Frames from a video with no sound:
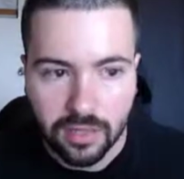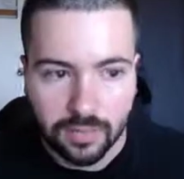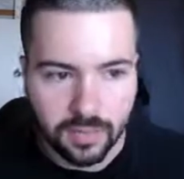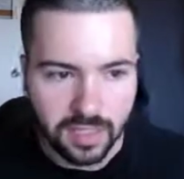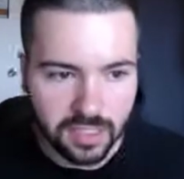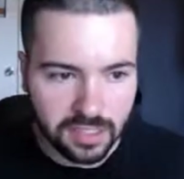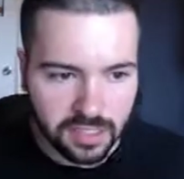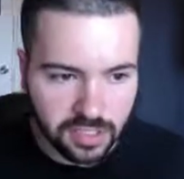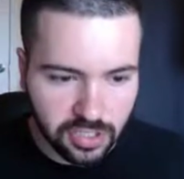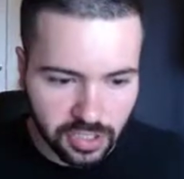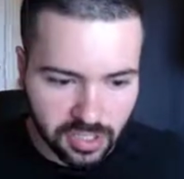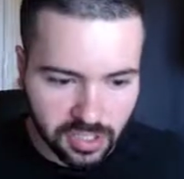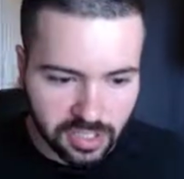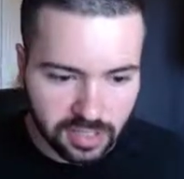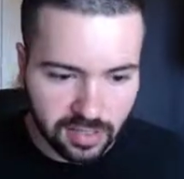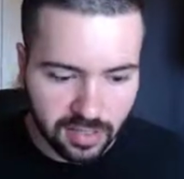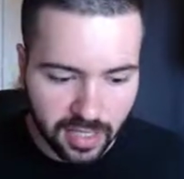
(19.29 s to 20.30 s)
Because
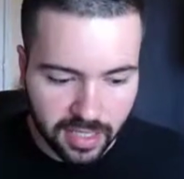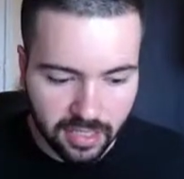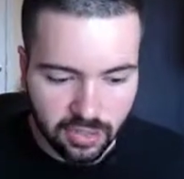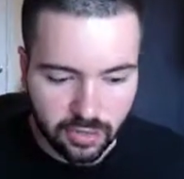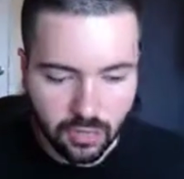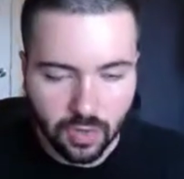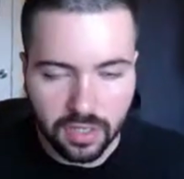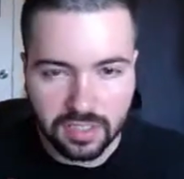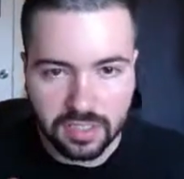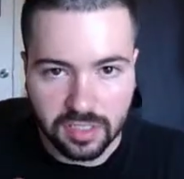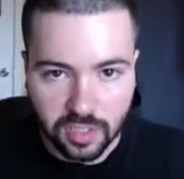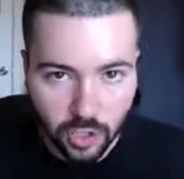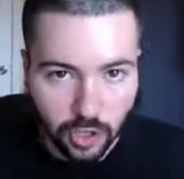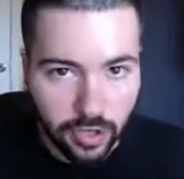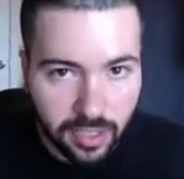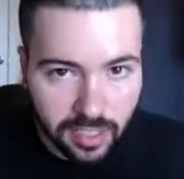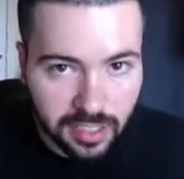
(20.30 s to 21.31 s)
just like you want to
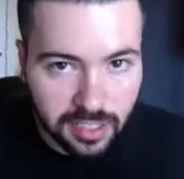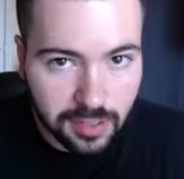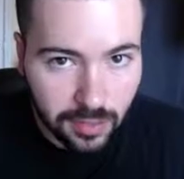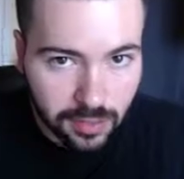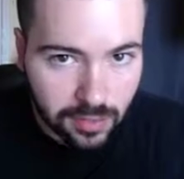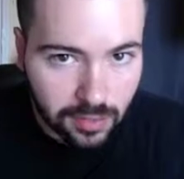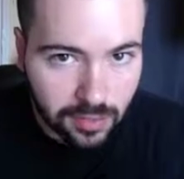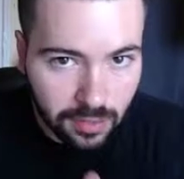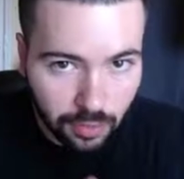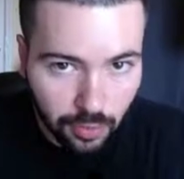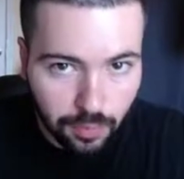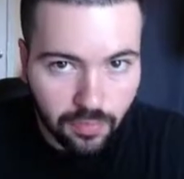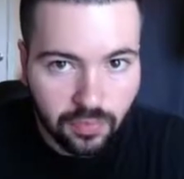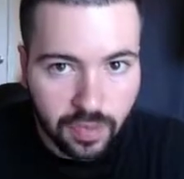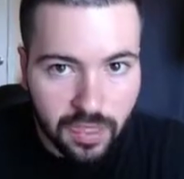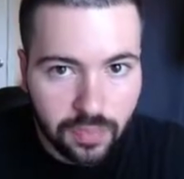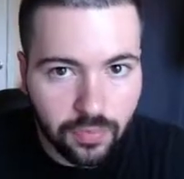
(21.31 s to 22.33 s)
target a certain group
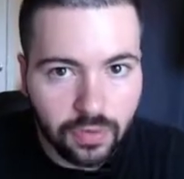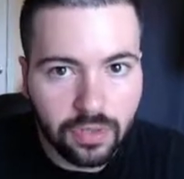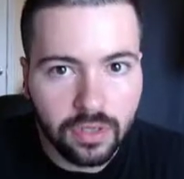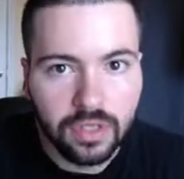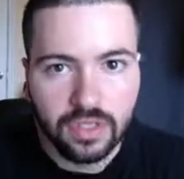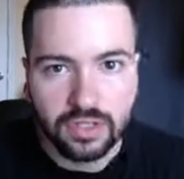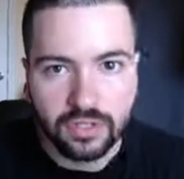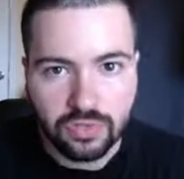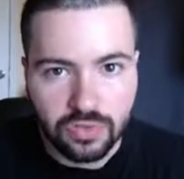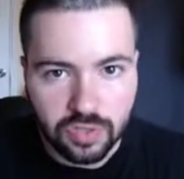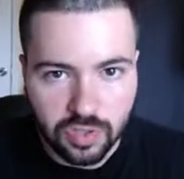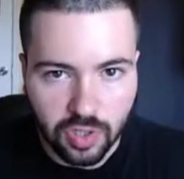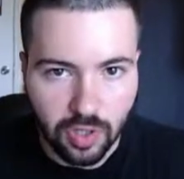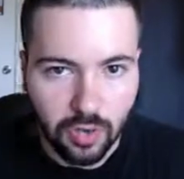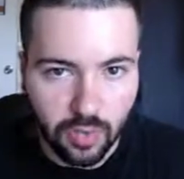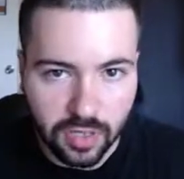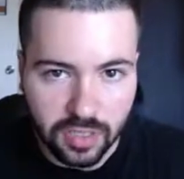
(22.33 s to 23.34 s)
of people, you
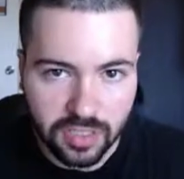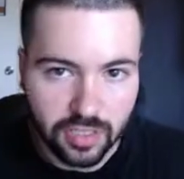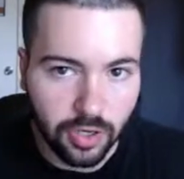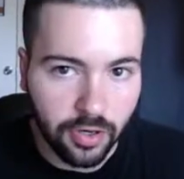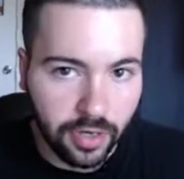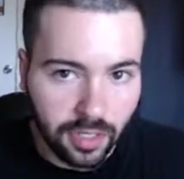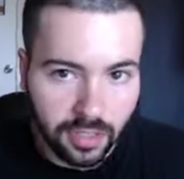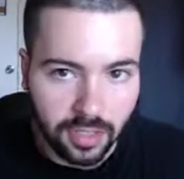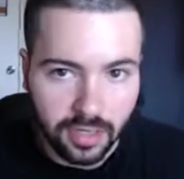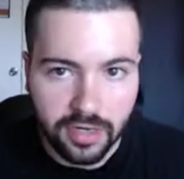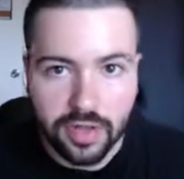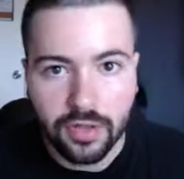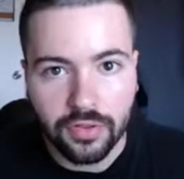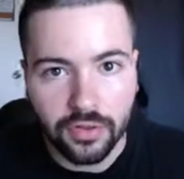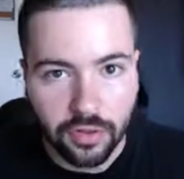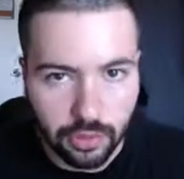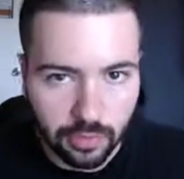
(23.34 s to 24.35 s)
don't want to target
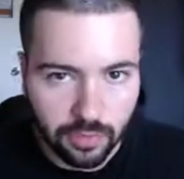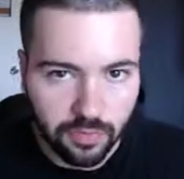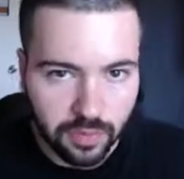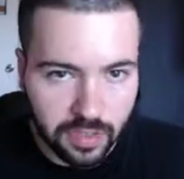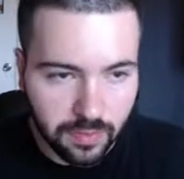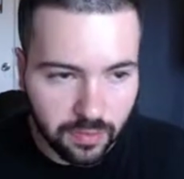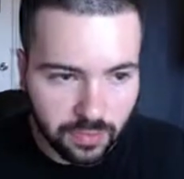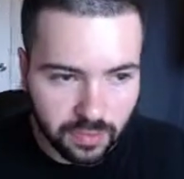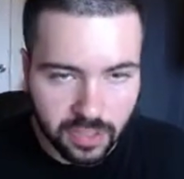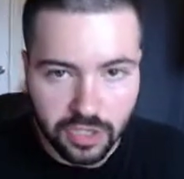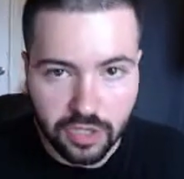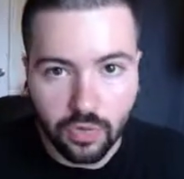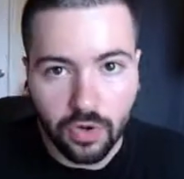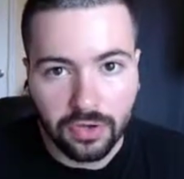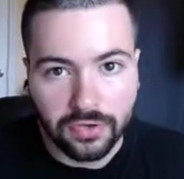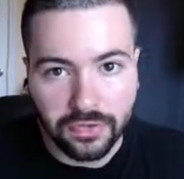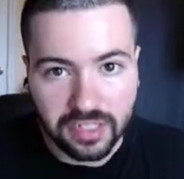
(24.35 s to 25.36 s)
another group of people, and you
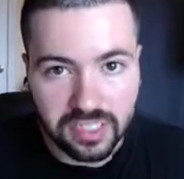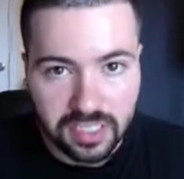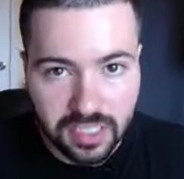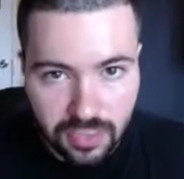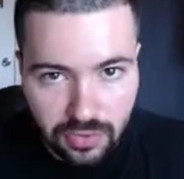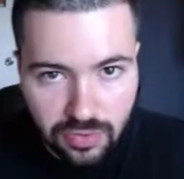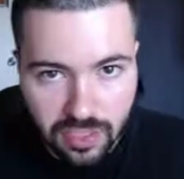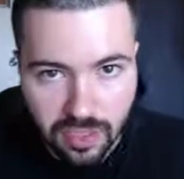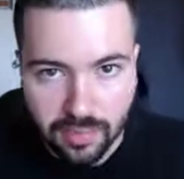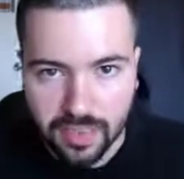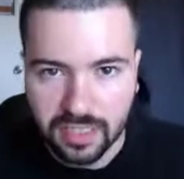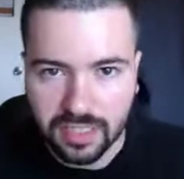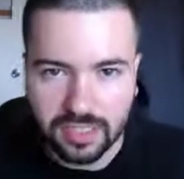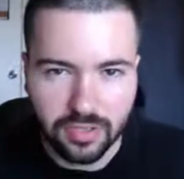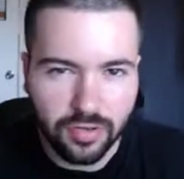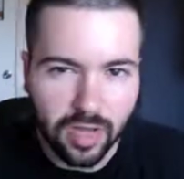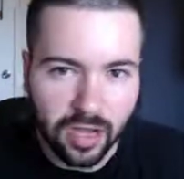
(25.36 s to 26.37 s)
want to exclude them
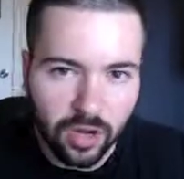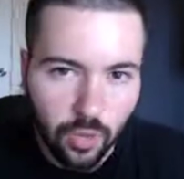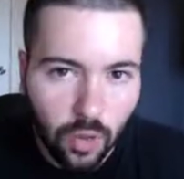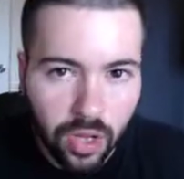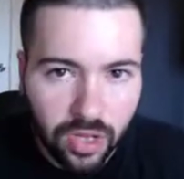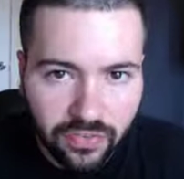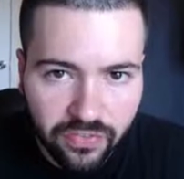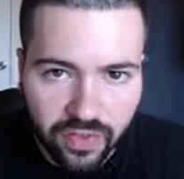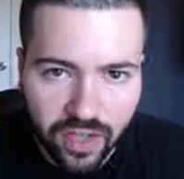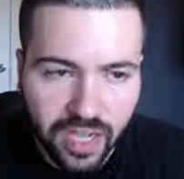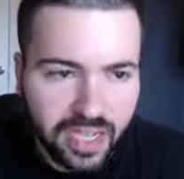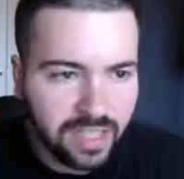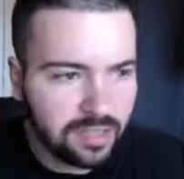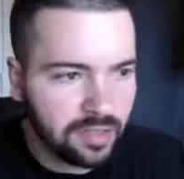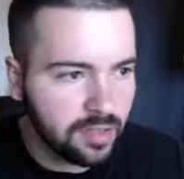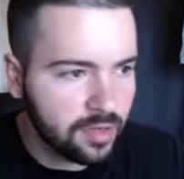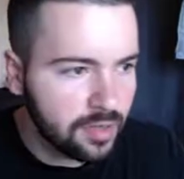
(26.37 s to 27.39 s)
because they're not
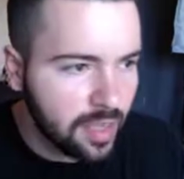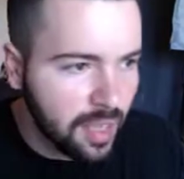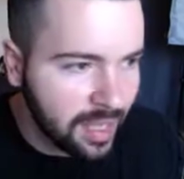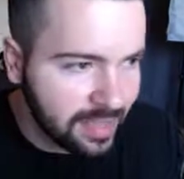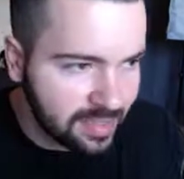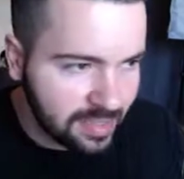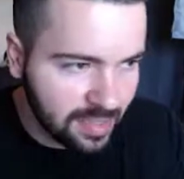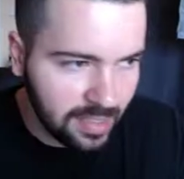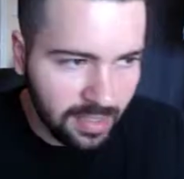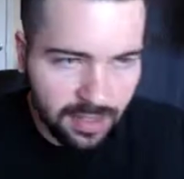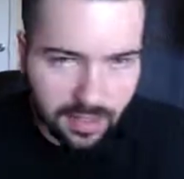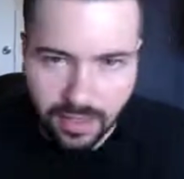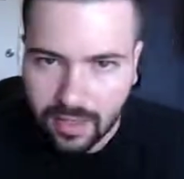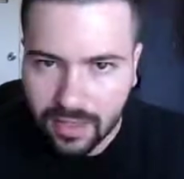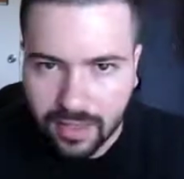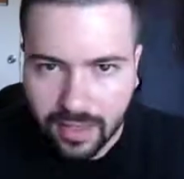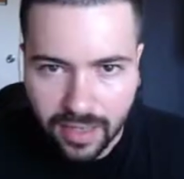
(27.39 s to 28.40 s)
qualified, they're not
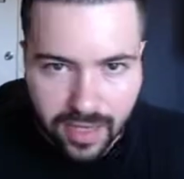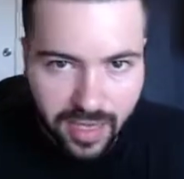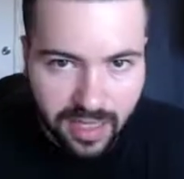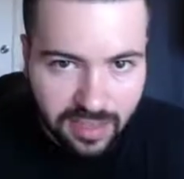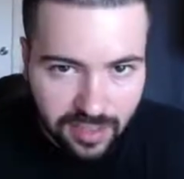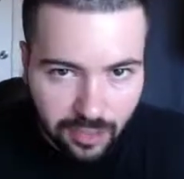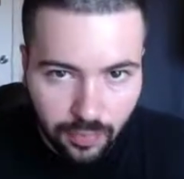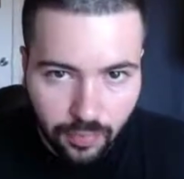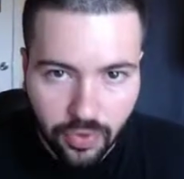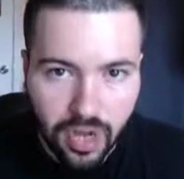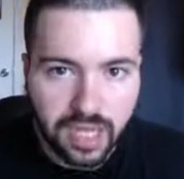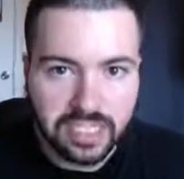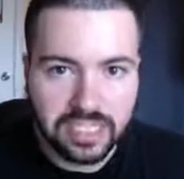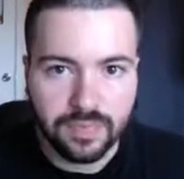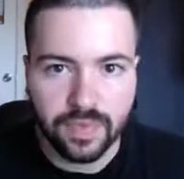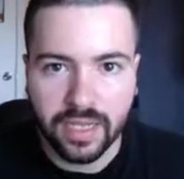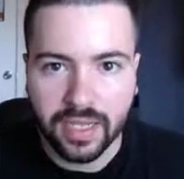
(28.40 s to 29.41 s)
an ideal
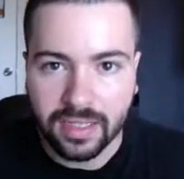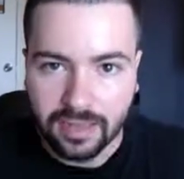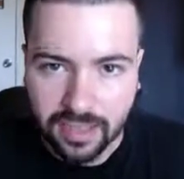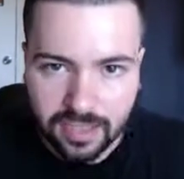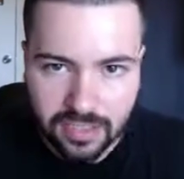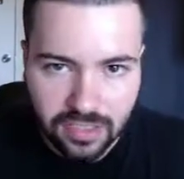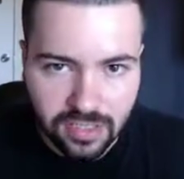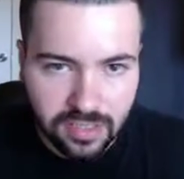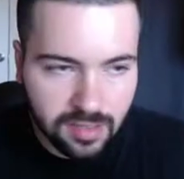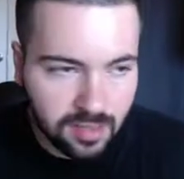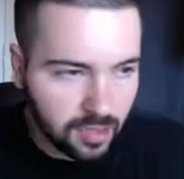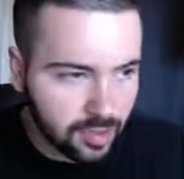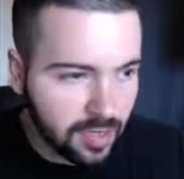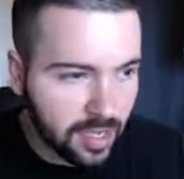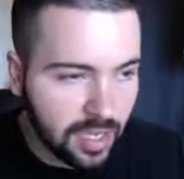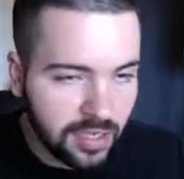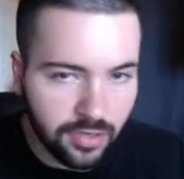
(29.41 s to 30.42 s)
prospect,
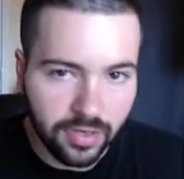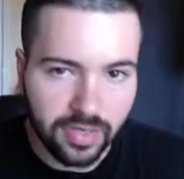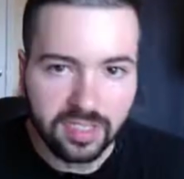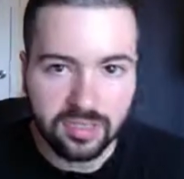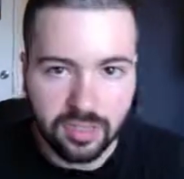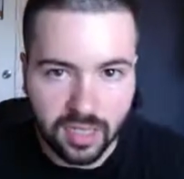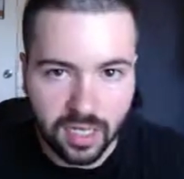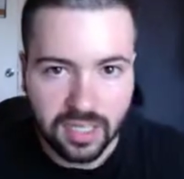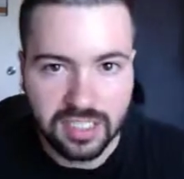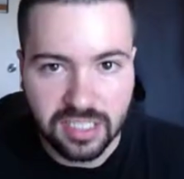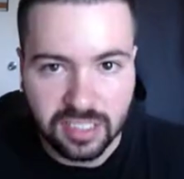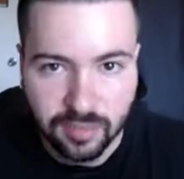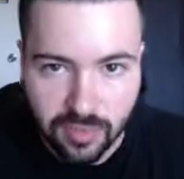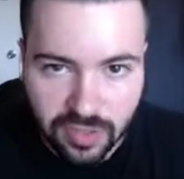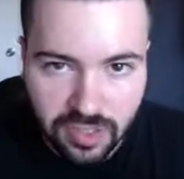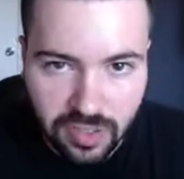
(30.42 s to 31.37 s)
they're not your ideal customer.